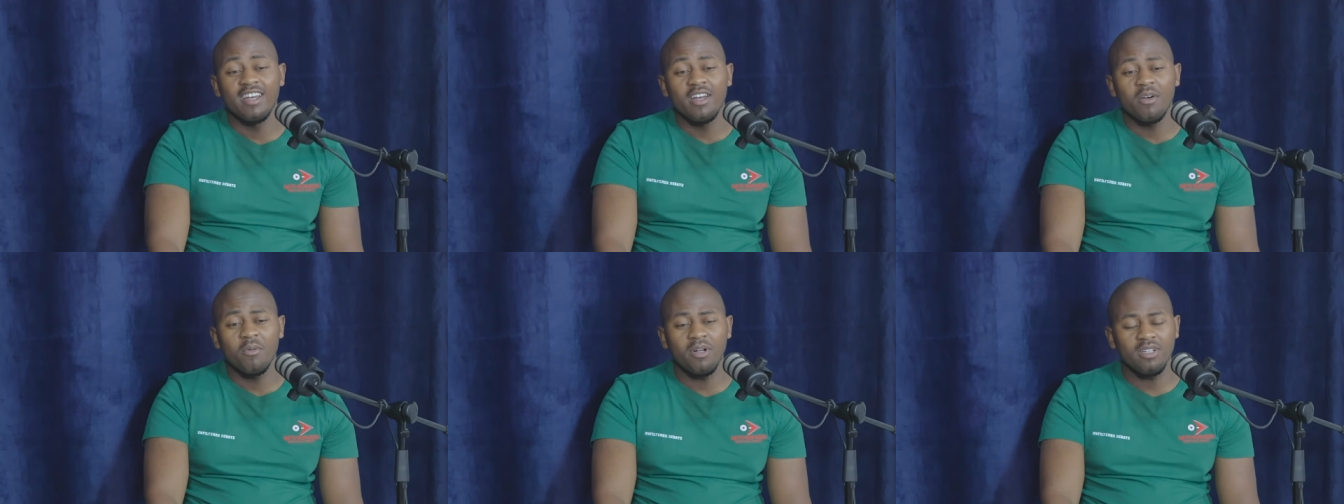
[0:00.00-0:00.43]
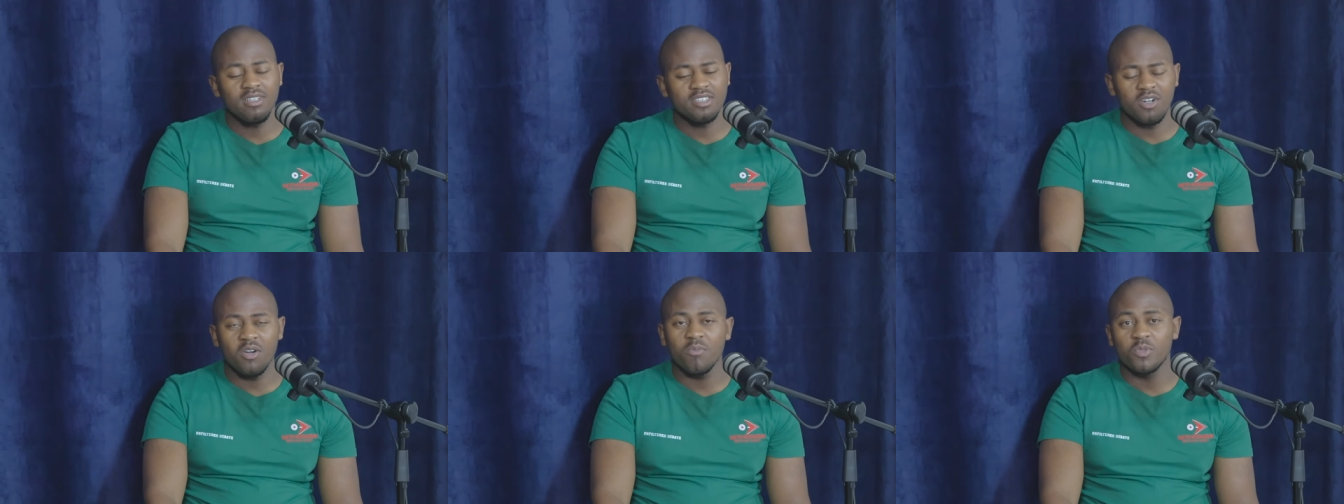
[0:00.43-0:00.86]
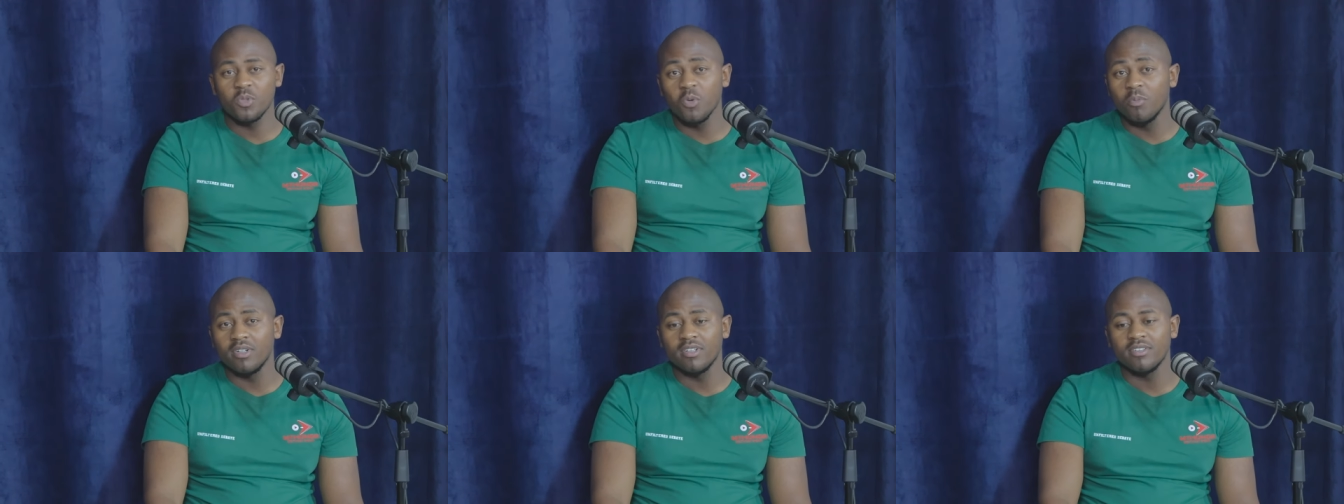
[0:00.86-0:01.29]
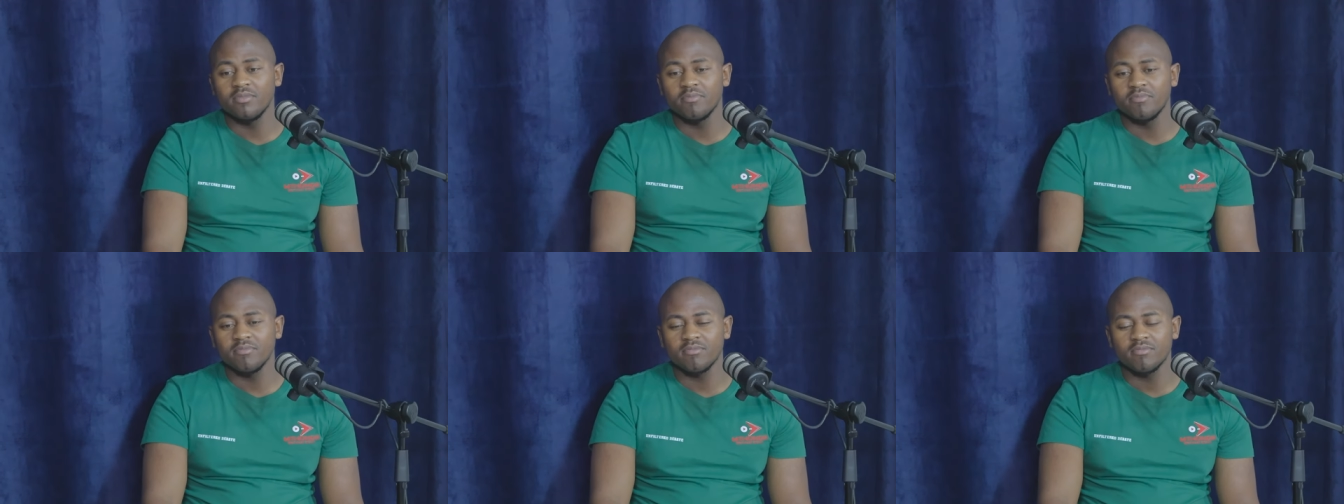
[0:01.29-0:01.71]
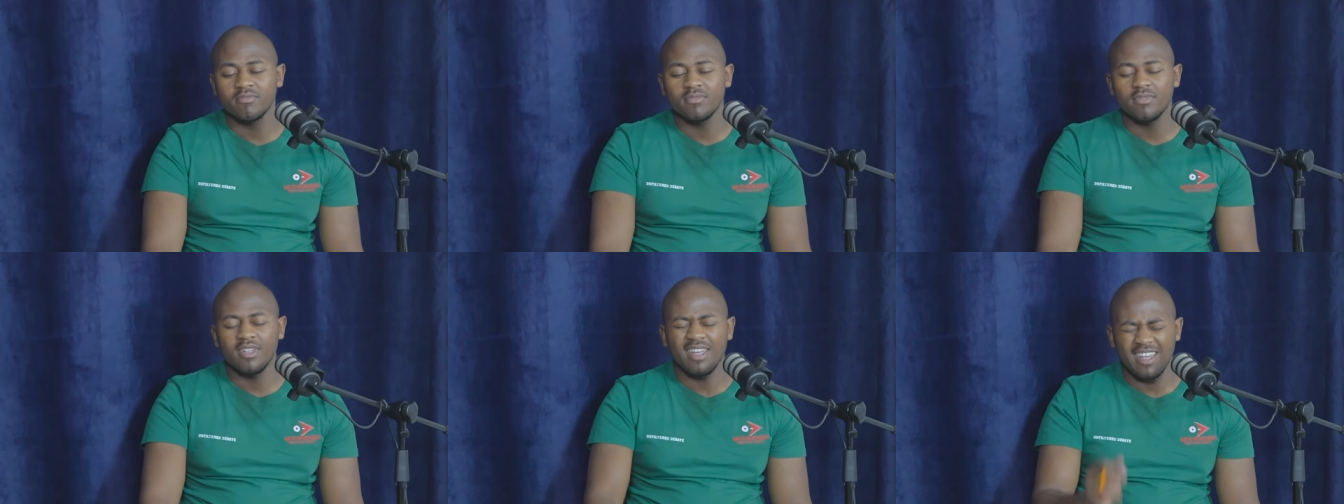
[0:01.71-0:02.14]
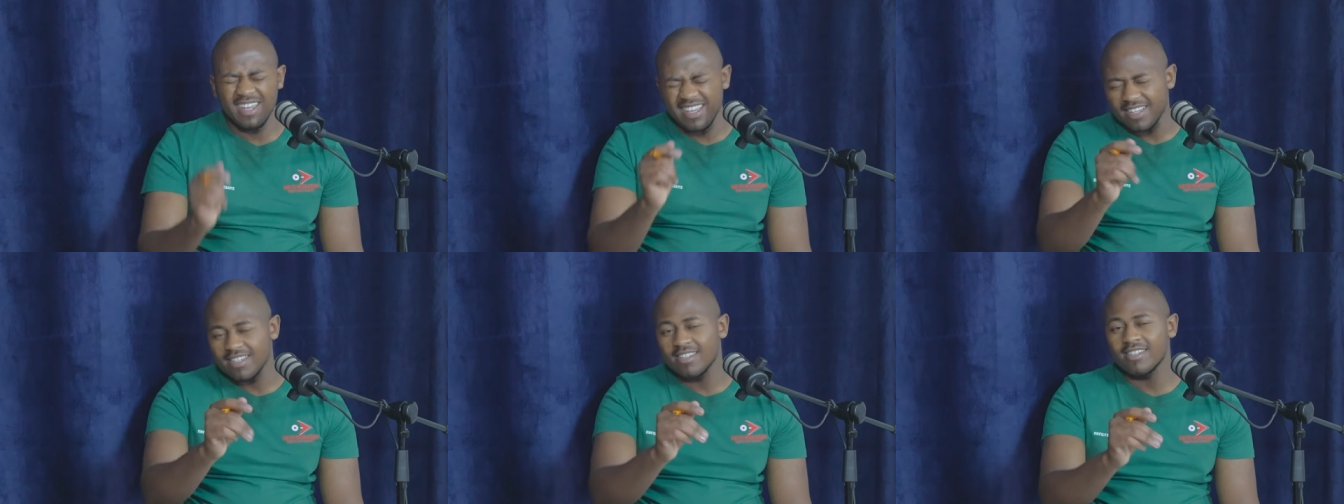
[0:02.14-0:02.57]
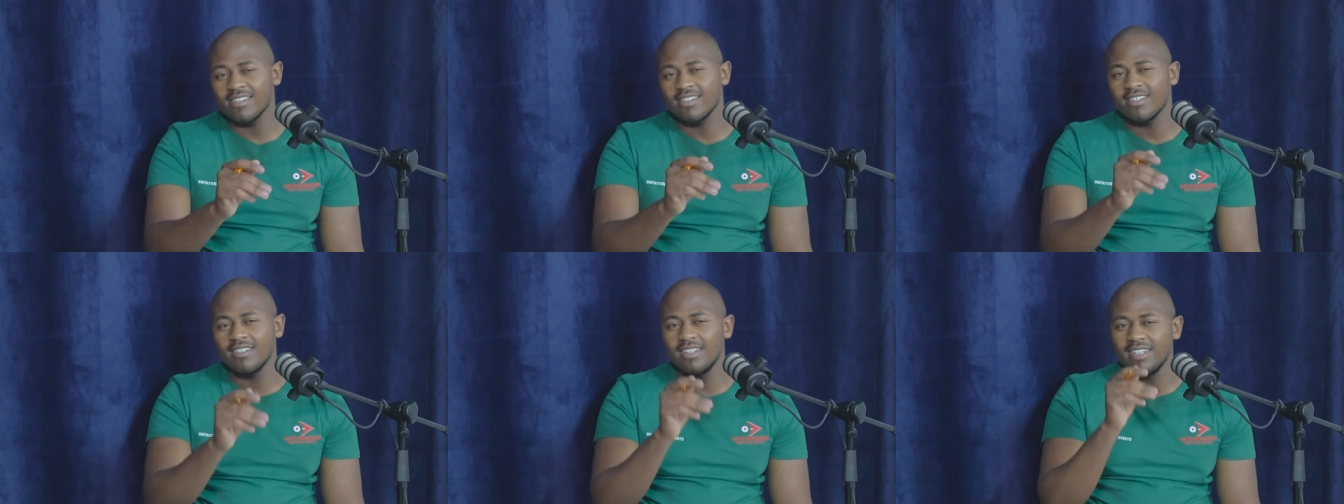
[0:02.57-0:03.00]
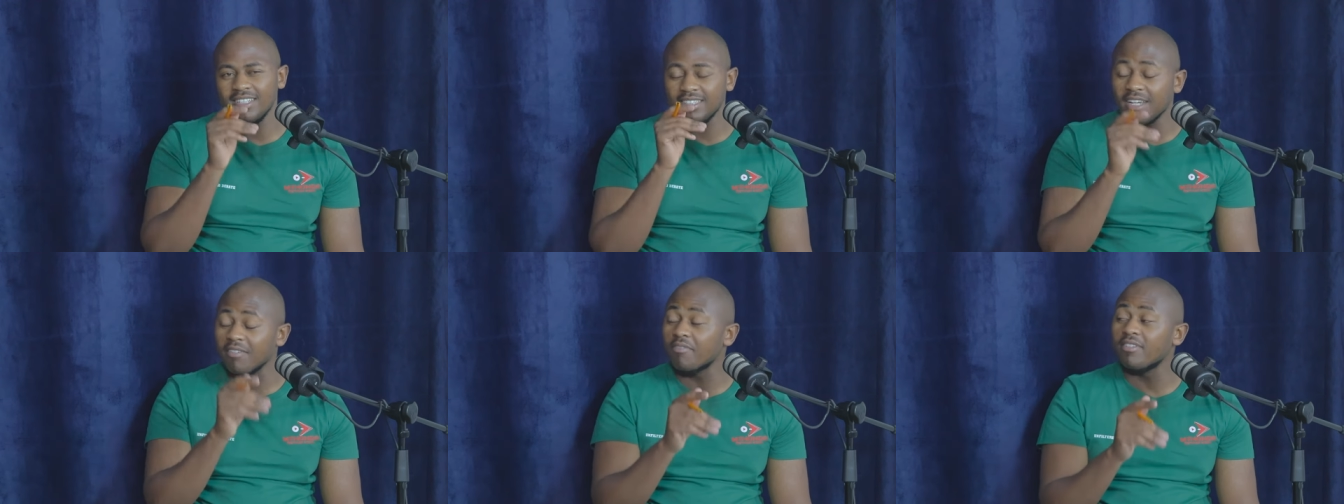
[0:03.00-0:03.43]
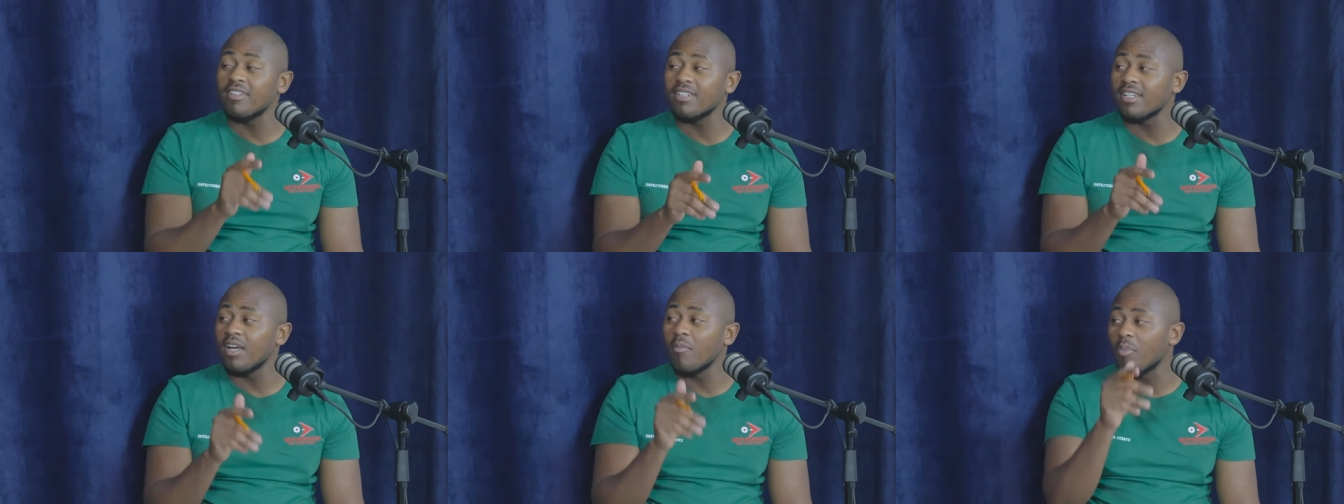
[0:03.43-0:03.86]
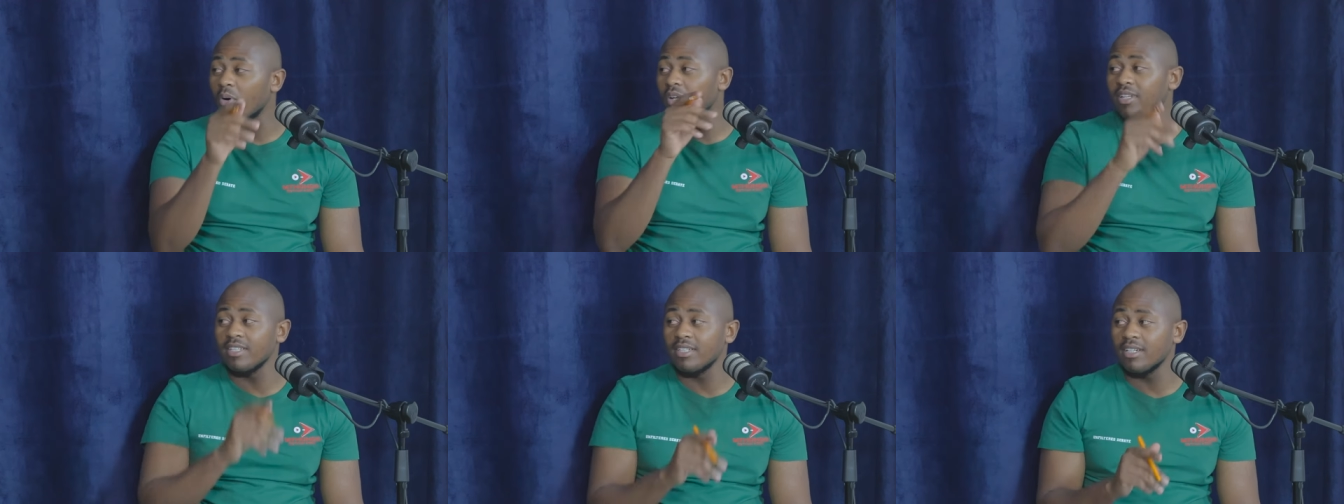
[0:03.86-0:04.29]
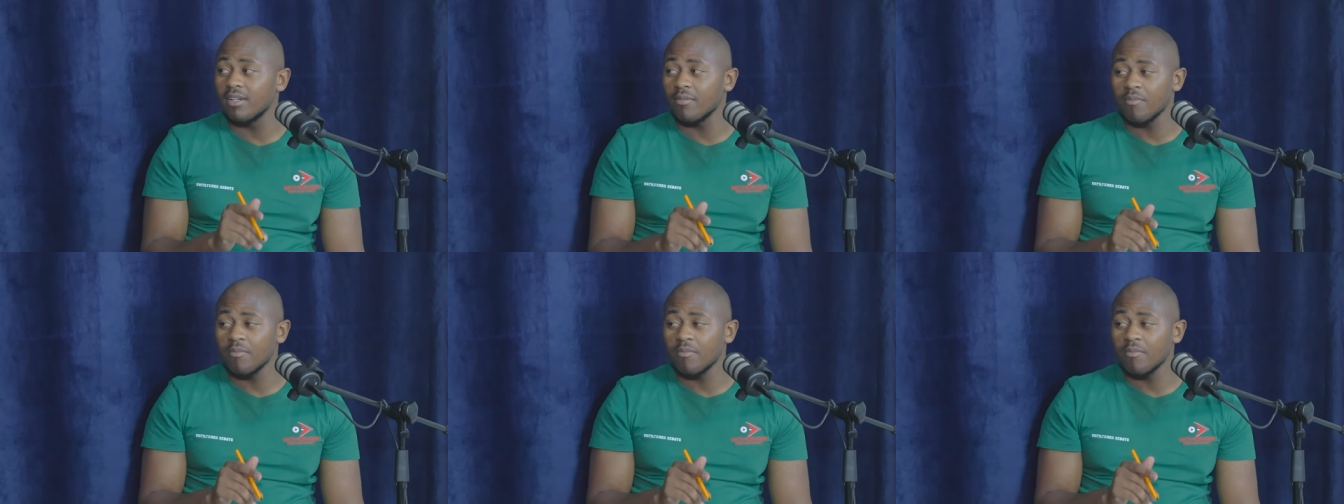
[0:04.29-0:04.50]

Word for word: Well, Jacob Zuma is definitely a pawn leader.